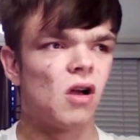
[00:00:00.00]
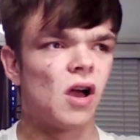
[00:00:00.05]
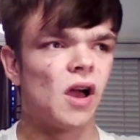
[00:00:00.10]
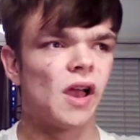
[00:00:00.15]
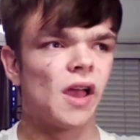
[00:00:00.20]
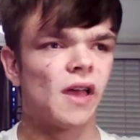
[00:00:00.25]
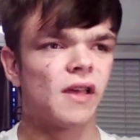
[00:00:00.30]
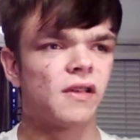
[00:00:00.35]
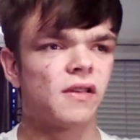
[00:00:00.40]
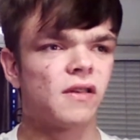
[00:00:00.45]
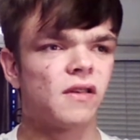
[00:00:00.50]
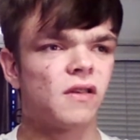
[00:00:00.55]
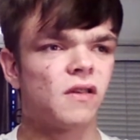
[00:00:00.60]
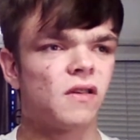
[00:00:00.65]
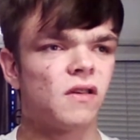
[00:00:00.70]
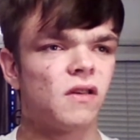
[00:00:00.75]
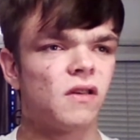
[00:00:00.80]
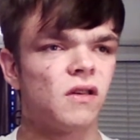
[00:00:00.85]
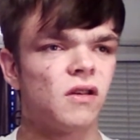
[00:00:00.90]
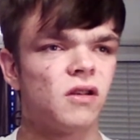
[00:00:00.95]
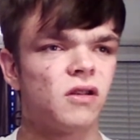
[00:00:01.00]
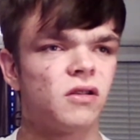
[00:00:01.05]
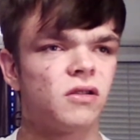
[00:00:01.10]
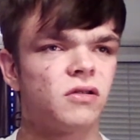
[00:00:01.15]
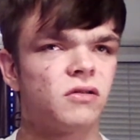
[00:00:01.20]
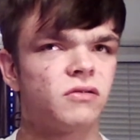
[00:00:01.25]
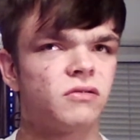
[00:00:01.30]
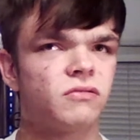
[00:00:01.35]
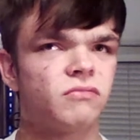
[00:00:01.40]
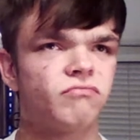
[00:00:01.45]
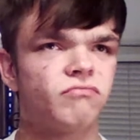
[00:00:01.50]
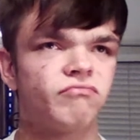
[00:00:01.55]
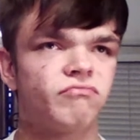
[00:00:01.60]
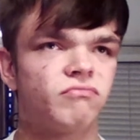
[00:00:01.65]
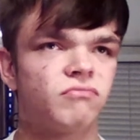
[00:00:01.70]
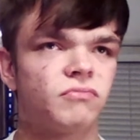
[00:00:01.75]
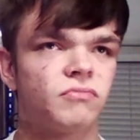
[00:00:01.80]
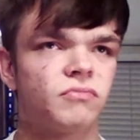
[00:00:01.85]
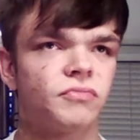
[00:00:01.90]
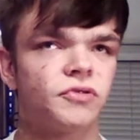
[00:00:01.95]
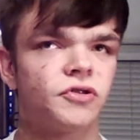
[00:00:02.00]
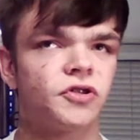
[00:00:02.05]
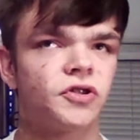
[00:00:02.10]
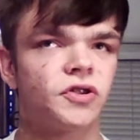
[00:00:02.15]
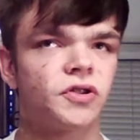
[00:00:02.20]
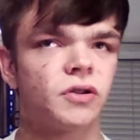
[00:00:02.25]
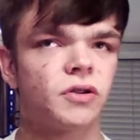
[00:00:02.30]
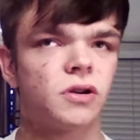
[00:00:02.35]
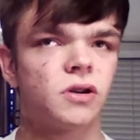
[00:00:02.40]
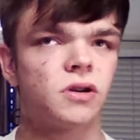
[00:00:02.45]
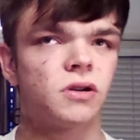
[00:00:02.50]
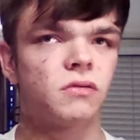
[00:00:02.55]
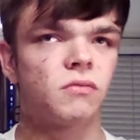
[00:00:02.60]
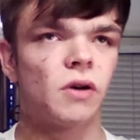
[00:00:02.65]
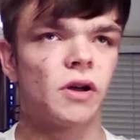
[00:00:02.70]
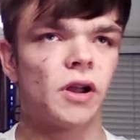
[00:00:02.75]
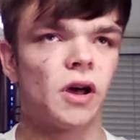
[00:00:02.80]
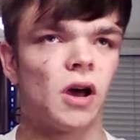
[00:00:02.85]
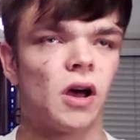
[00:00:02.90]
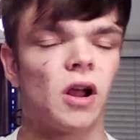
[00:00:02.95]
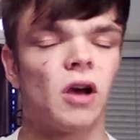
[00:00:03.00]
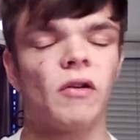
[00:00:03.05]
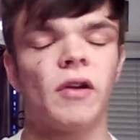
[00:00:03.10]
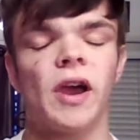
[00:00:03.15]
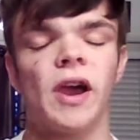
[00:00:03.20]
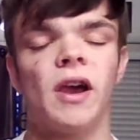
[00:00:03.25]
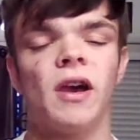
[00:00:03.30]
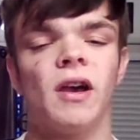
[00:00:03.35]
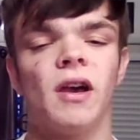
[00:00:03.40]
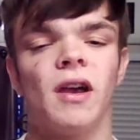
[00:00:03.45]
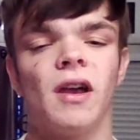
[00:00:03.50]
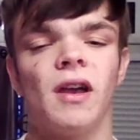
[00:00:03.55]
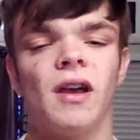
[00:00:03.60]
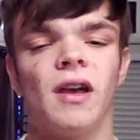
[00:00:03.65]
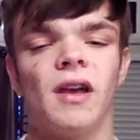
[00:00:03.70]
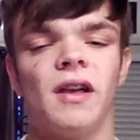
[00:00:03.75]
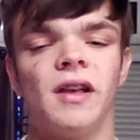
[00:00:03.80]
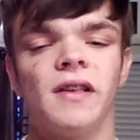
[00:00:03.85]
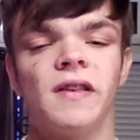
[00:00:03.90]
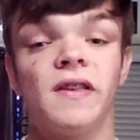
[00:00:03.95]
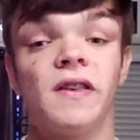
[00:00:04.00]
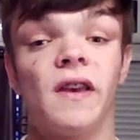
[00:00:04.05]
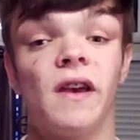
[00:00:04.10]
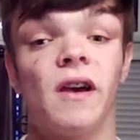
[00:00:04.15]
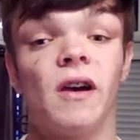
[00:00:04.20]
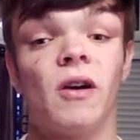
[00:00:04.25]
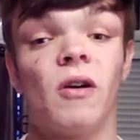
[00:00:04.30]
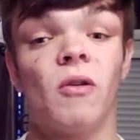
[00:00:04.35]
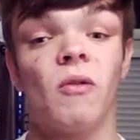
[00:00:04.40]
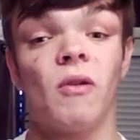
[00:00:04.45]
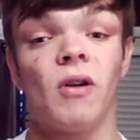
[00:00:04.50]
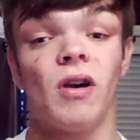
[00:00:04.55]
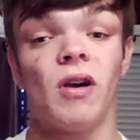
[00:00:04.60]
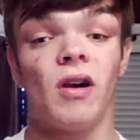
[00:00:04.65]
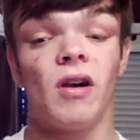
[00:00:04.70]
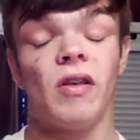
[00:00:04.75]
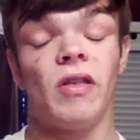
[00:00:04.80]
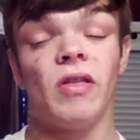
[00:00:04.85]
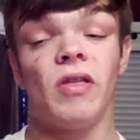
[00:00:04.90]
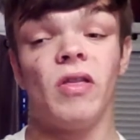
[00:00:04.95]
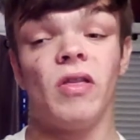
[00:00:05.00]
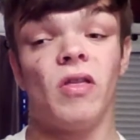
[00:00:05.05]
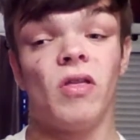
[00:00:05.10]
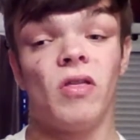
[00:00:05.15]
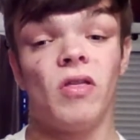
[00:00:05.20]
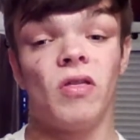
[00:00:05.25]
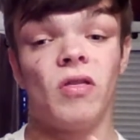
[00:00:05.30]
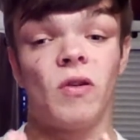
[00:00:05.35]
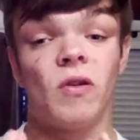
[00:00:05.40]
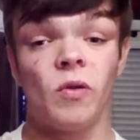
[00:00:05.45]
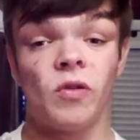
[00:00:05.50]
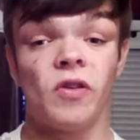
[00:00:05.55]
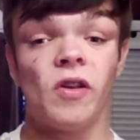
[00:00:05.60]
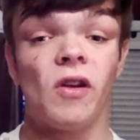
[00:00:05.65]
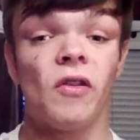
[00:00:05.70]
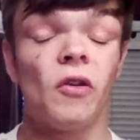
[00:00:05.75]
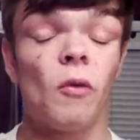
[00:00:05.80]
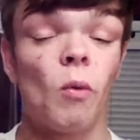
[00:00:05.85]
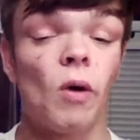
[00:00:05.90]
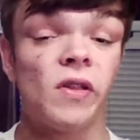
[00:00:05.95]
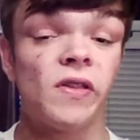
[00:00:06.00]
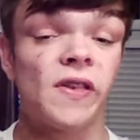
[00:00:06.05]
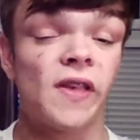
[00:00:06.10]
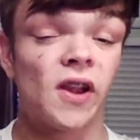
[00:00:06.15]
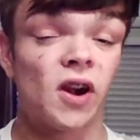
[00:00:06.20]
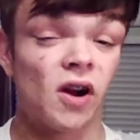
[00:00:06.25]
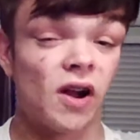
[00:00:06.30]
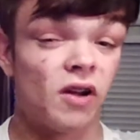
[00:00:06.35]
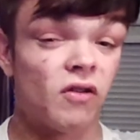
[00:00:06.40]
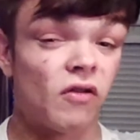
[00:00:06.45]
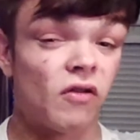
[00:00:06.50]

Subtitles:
I guess, sure, why not? Okay, so those are the ones that are